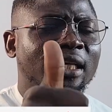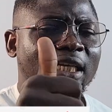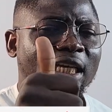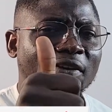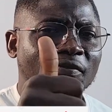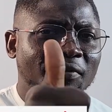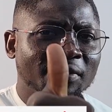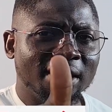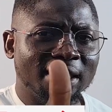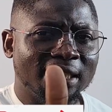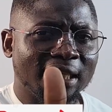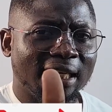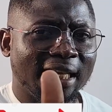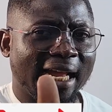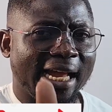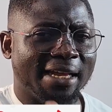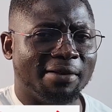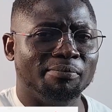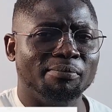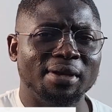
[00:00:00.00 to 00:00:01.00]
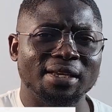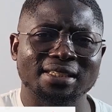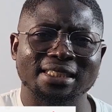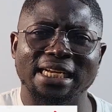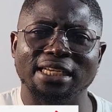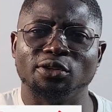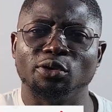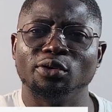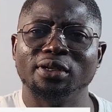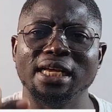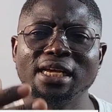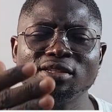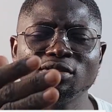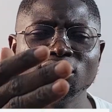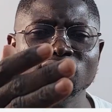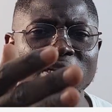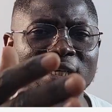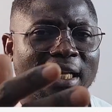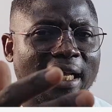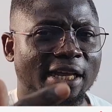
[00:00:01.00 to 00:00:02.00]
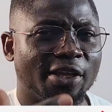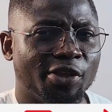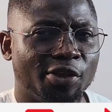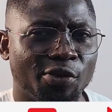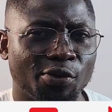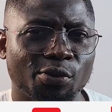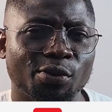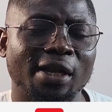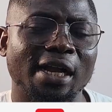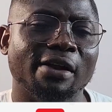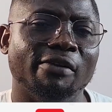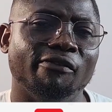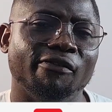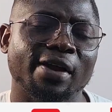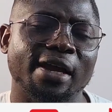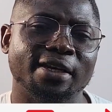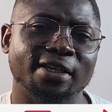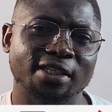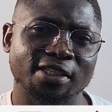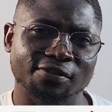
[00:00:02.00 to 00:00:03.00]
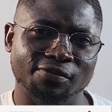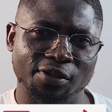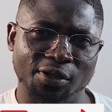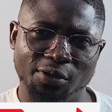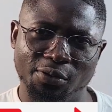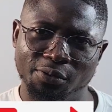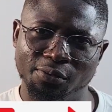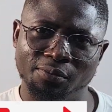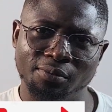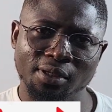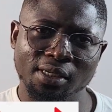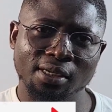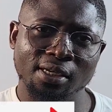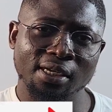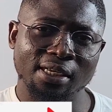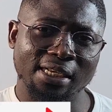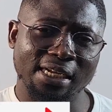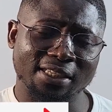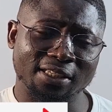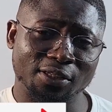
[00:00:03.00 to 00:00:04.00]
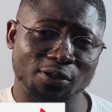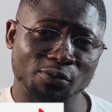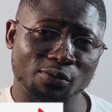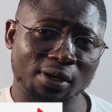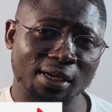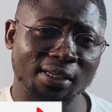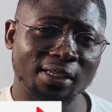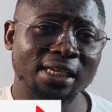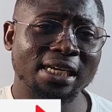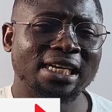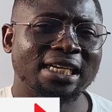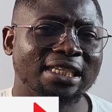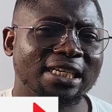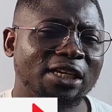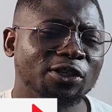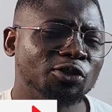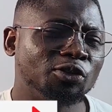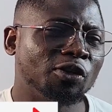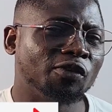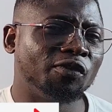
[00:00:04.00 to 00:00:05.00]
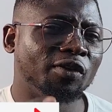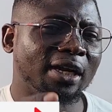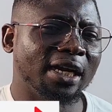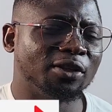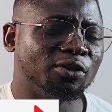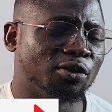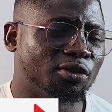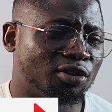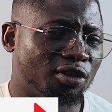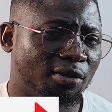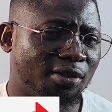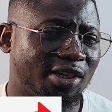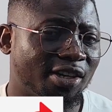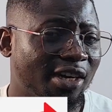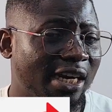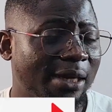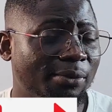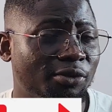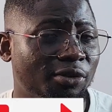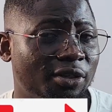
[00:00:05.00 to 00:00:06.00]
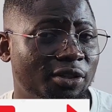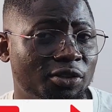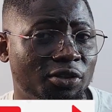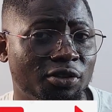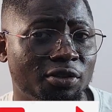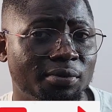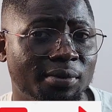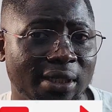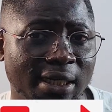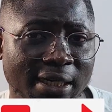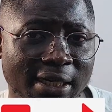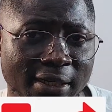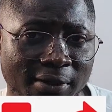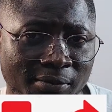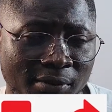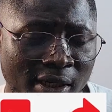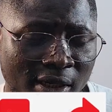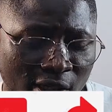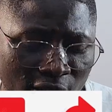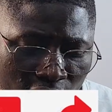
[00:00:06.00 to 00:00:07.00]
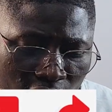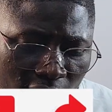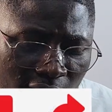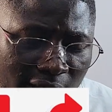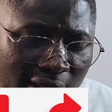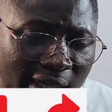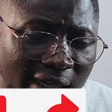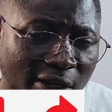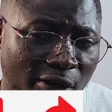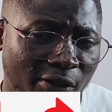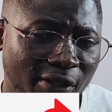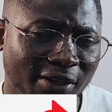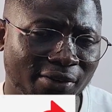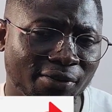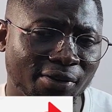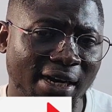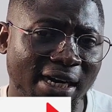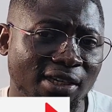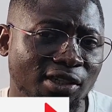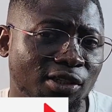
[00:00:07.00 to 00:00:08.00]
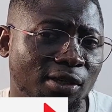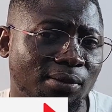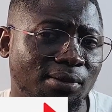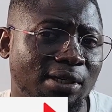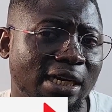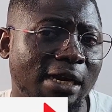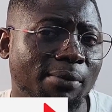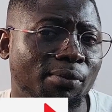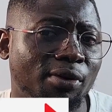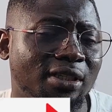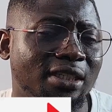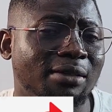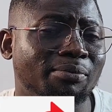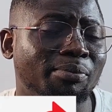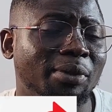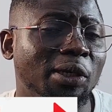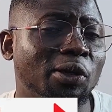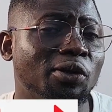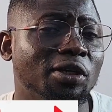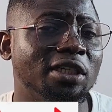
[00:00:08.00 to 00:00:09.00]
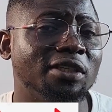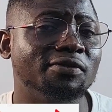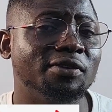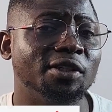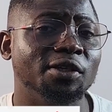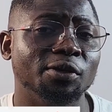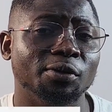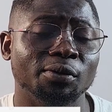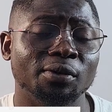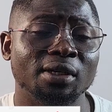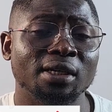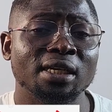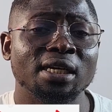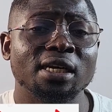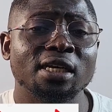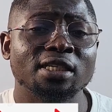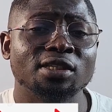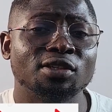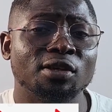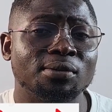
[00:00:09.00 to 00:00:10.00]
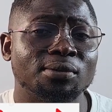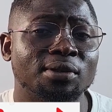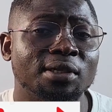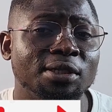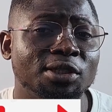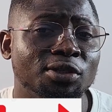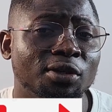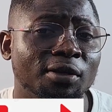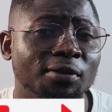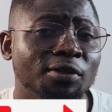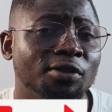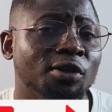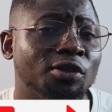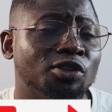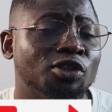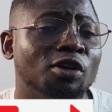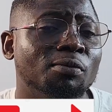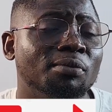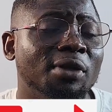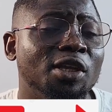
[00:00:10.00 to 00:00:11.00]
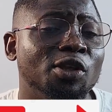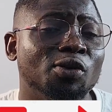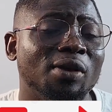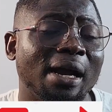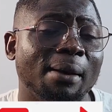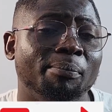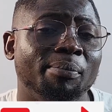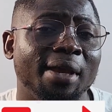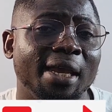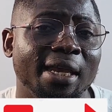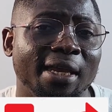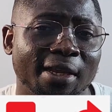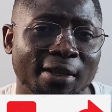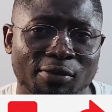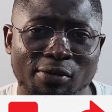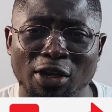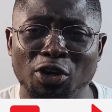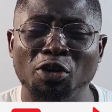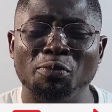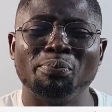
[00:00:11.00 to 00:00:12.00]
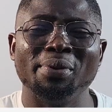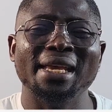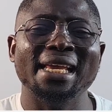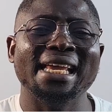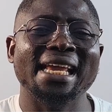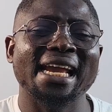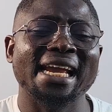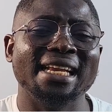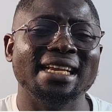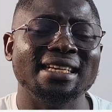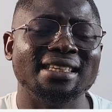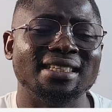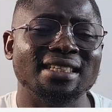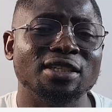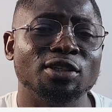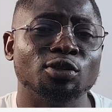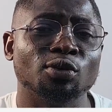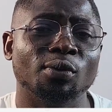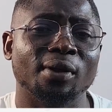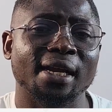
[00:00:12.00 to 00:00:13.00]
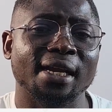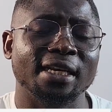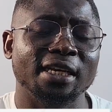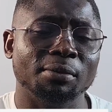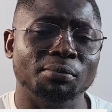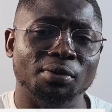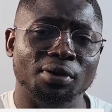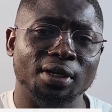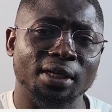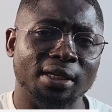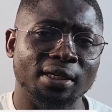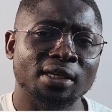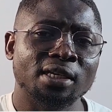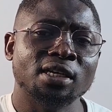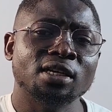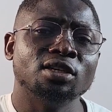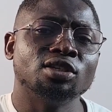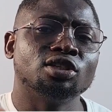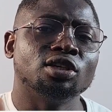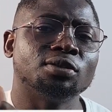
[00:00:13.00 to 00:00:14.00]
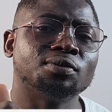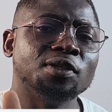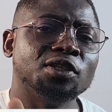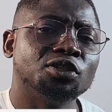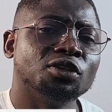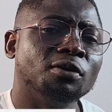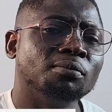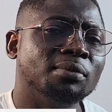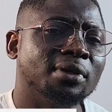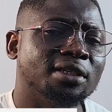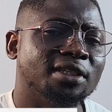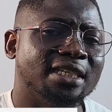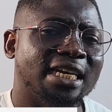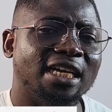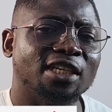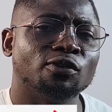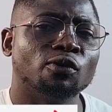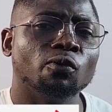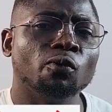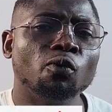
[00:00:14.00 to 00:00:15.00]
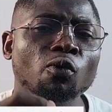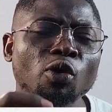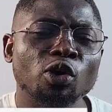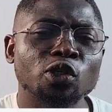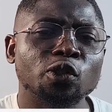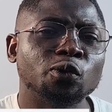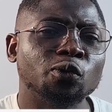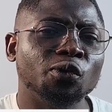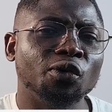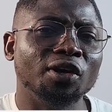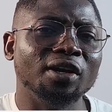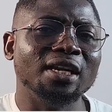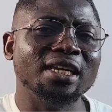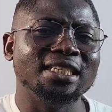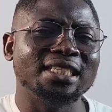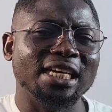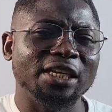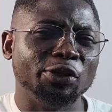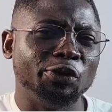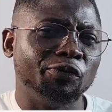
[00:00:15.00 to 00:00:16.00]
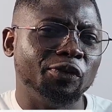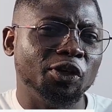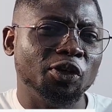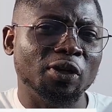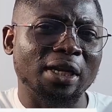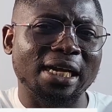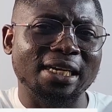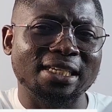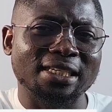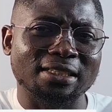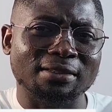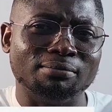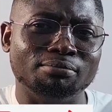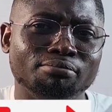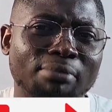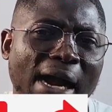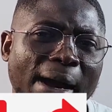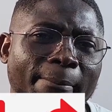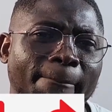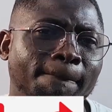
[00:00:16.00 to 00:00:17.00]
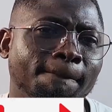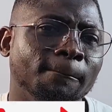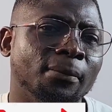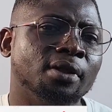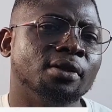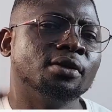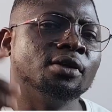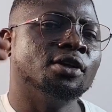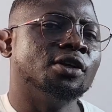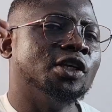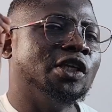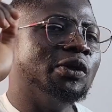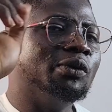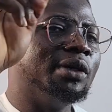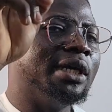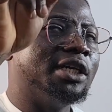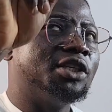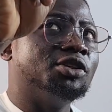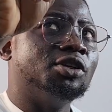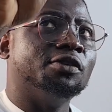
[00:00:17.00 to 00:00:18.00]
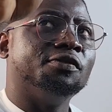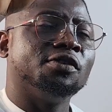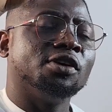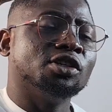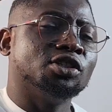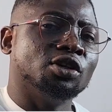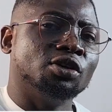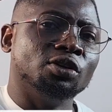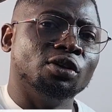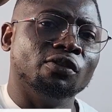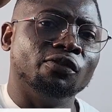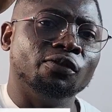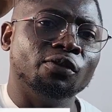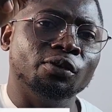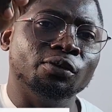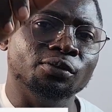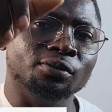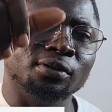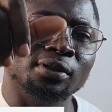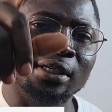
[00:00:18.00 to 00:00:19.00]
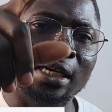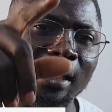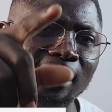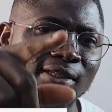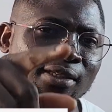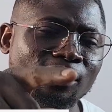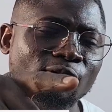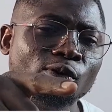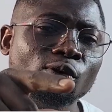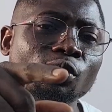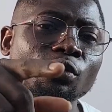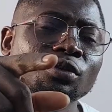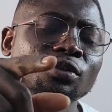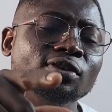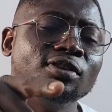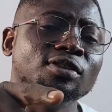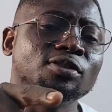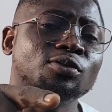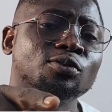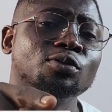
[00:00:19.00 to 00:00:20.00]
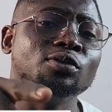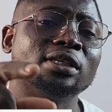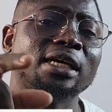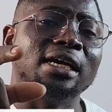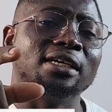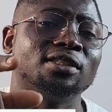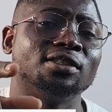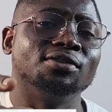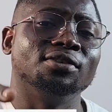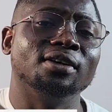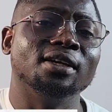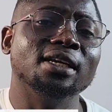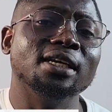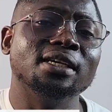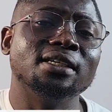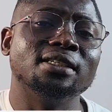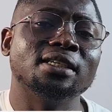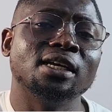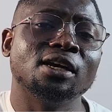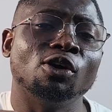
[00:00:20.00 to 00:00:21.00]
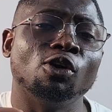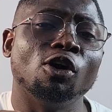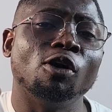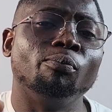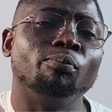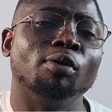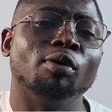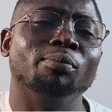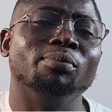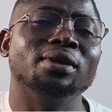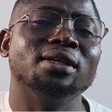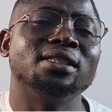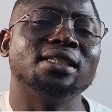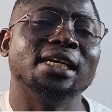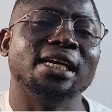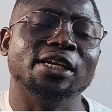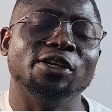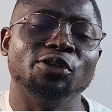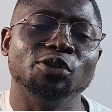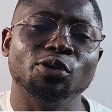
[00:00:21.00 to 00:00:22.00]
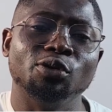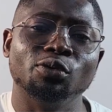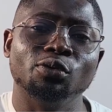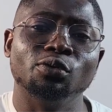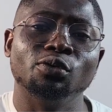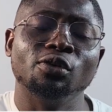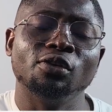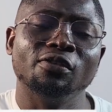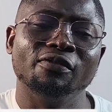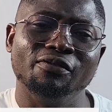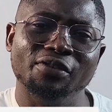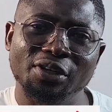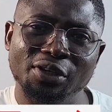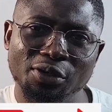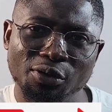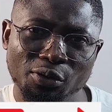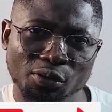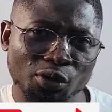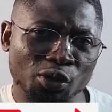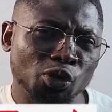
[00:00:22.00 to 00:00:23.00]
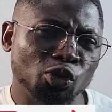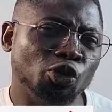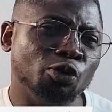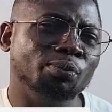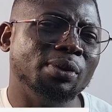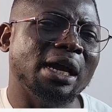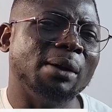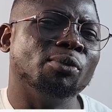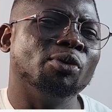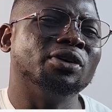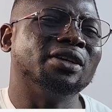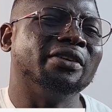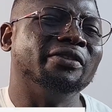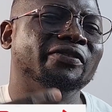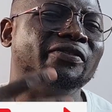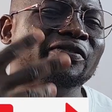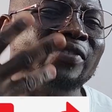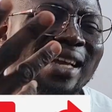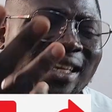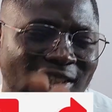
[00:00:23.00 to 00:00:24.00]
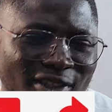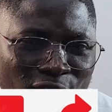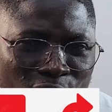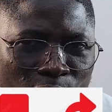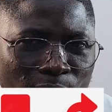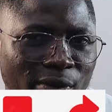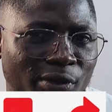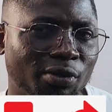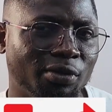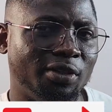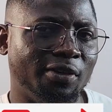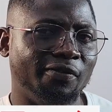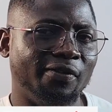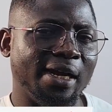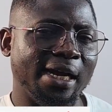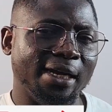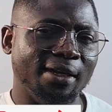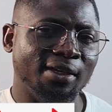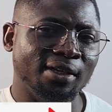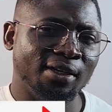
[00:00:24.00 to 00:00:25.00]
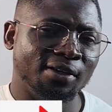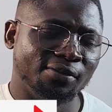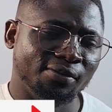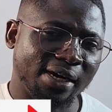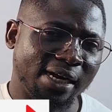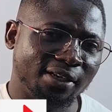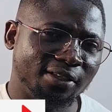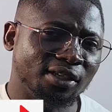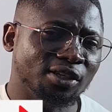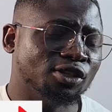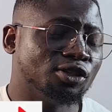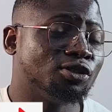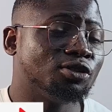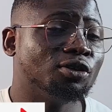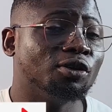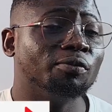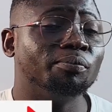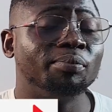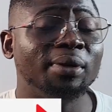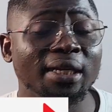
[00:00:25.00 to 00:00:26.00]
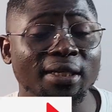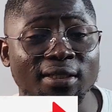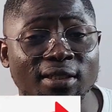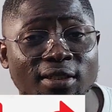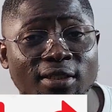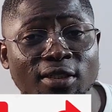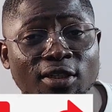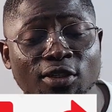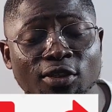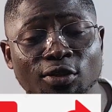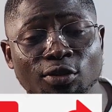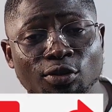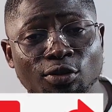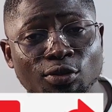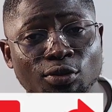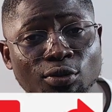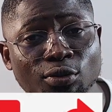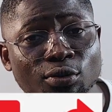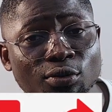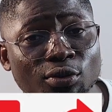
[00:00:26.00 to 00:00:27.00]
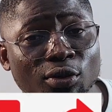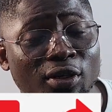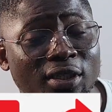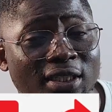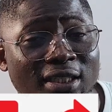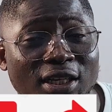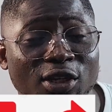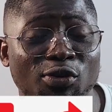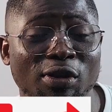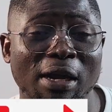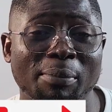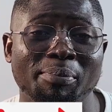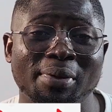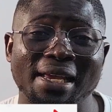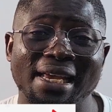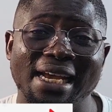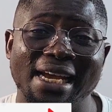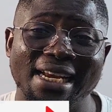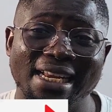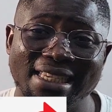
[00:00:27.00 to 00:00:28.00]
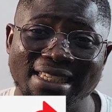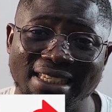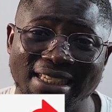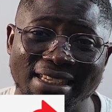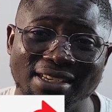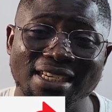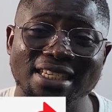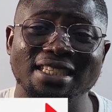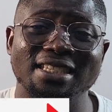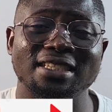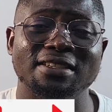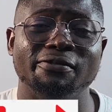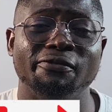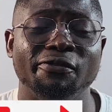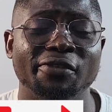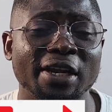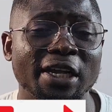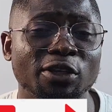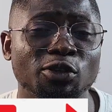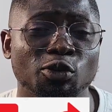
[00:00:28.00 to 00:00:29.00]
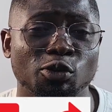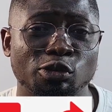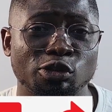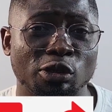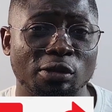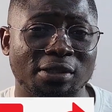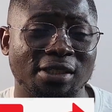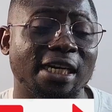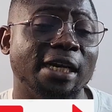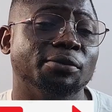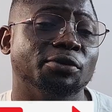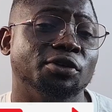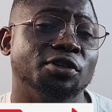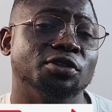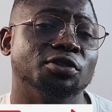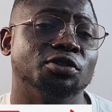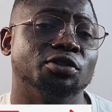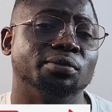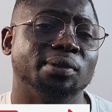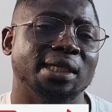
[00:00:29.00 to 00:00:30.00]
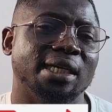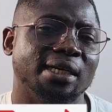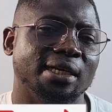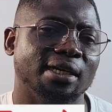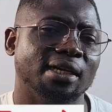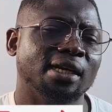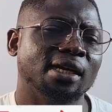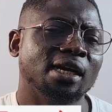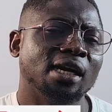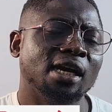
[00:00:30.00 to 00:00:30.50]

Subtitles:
Giving it a like means that other students like you can find this video. That is one. Then do not forget to subscribe to this YouTube channel. Just click on the red subscribe button below this video. Subscription does not mean you are paying. You are not paying anything to anybody. Subscription means that once we release a new video like this, bam, you get a notification on your phone that O3SCHOOLS has released or published a new video. You'll be among the first to be notified, right? So please, do not think you are paying anything. It is free to subscribe to this YouTube channel.